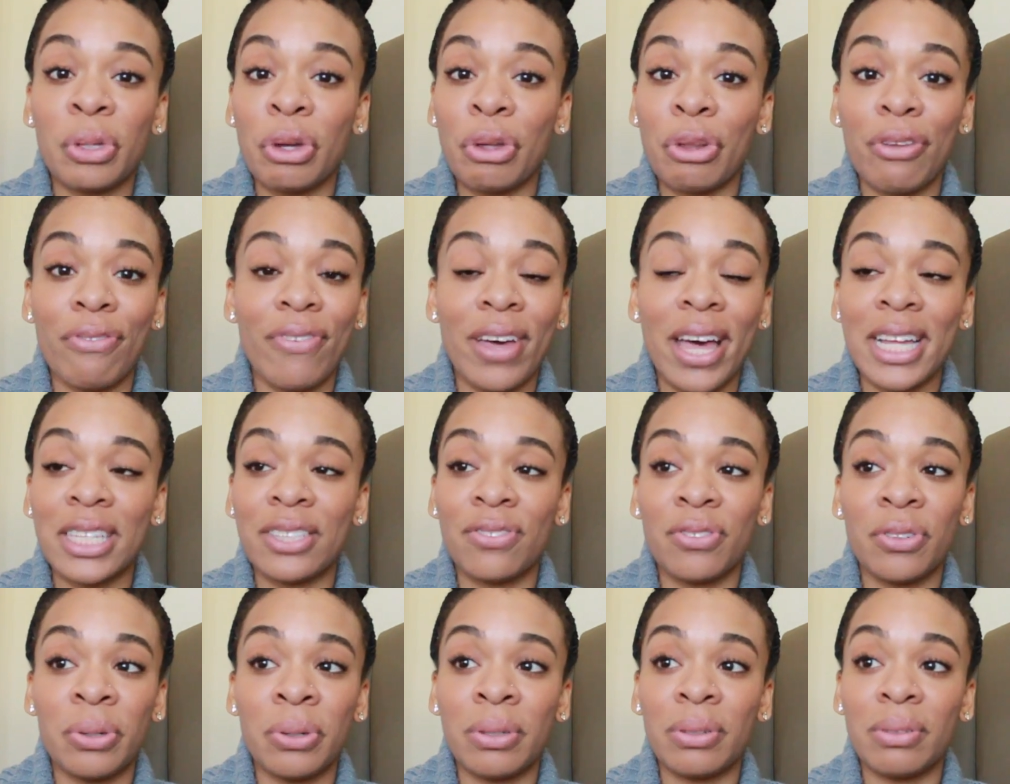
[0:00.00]
The only fast
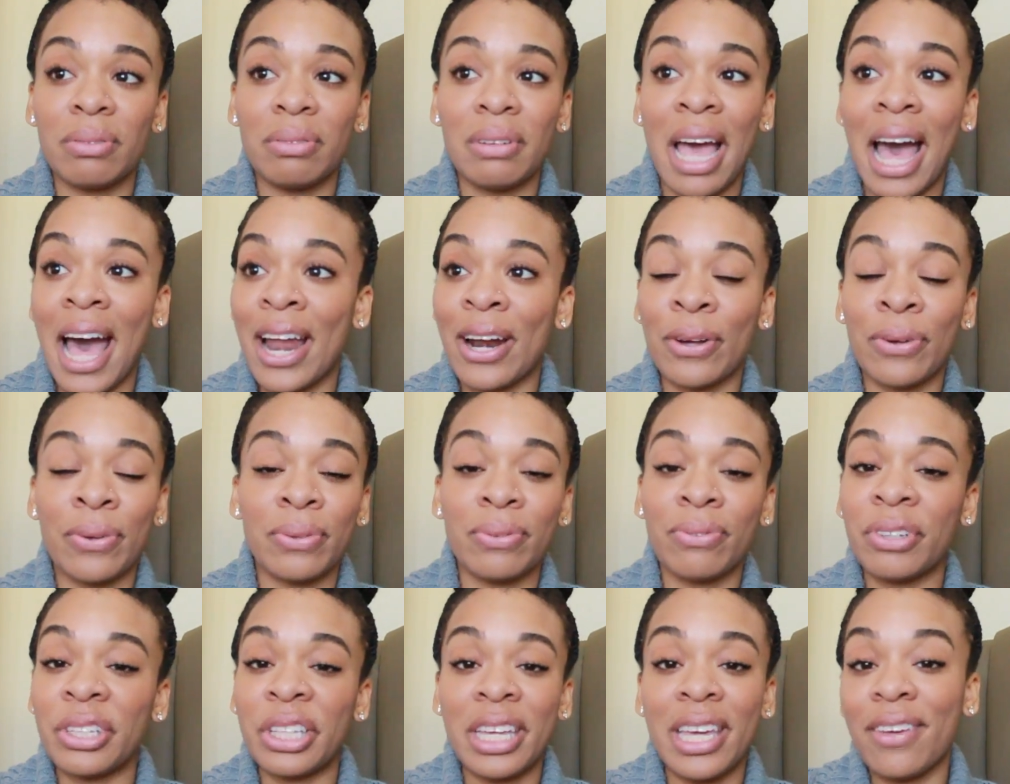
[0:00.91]
food, I don't
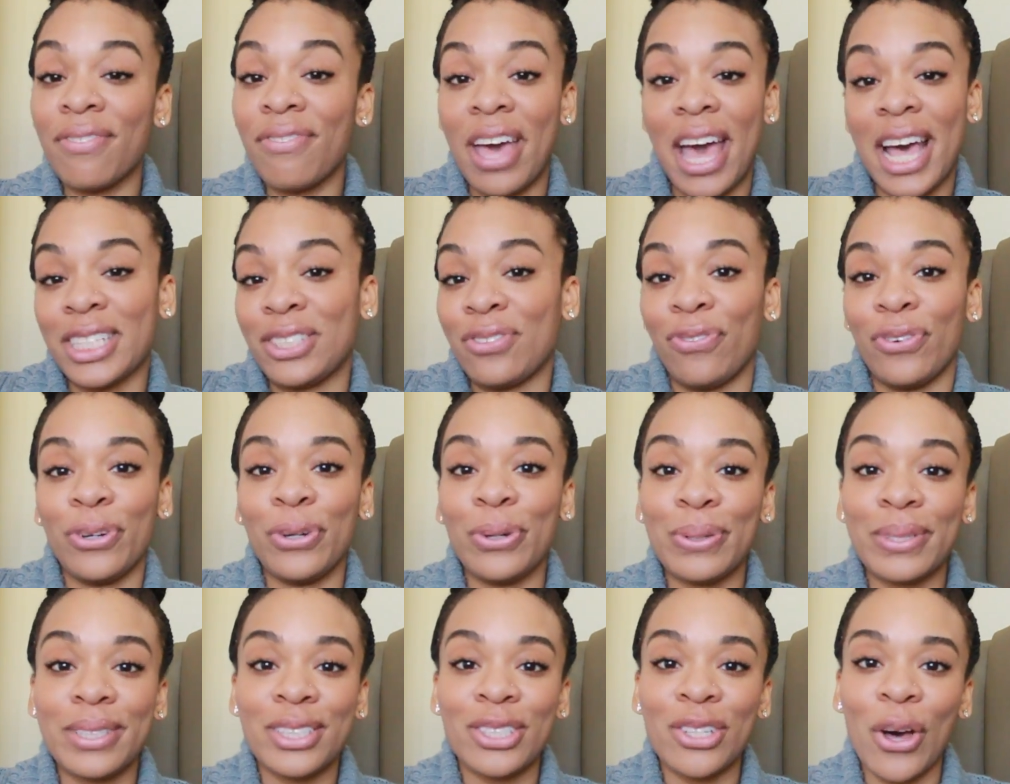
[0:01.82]
really eat fast
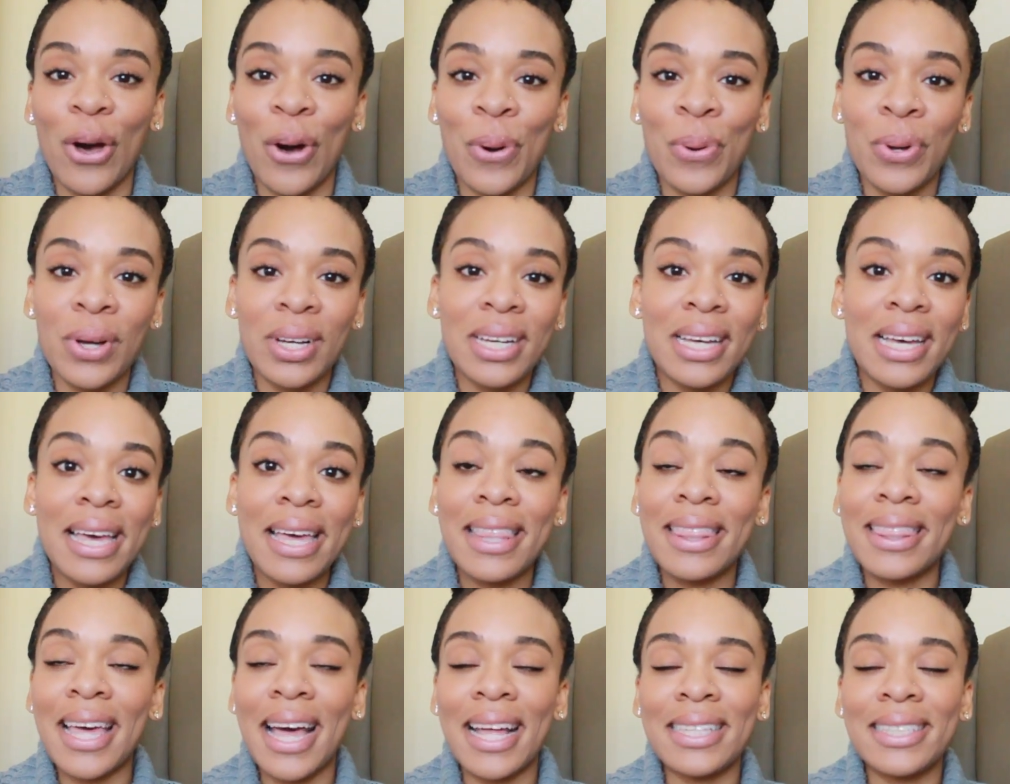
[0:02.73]
food. So
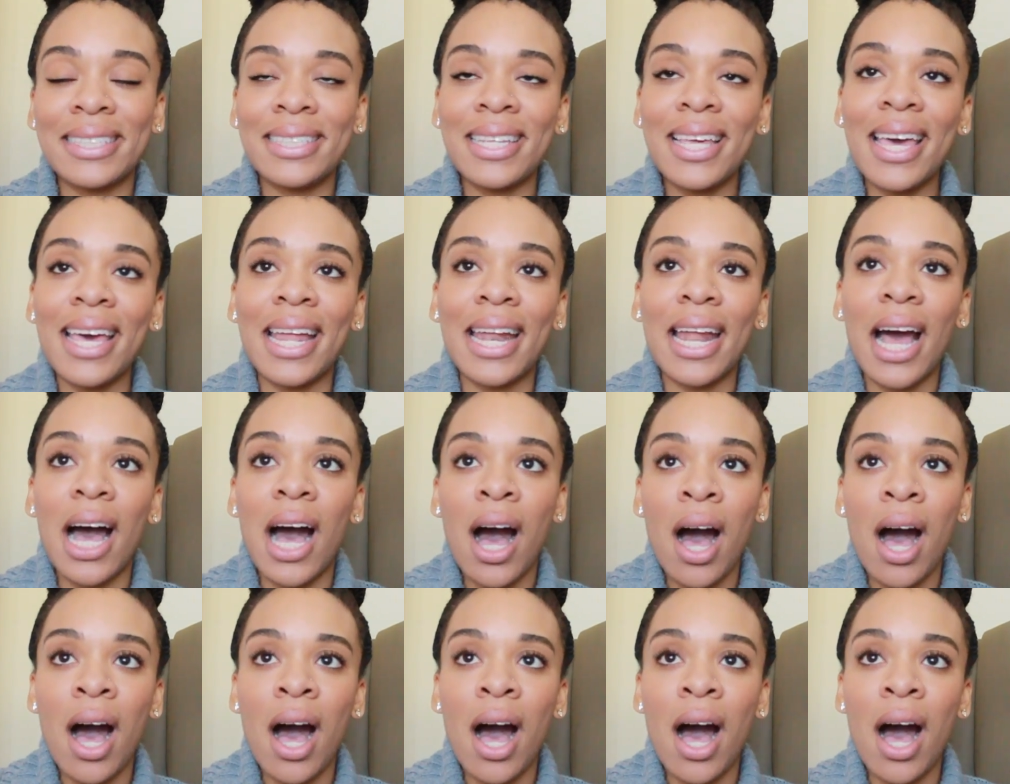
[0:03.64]
that's it.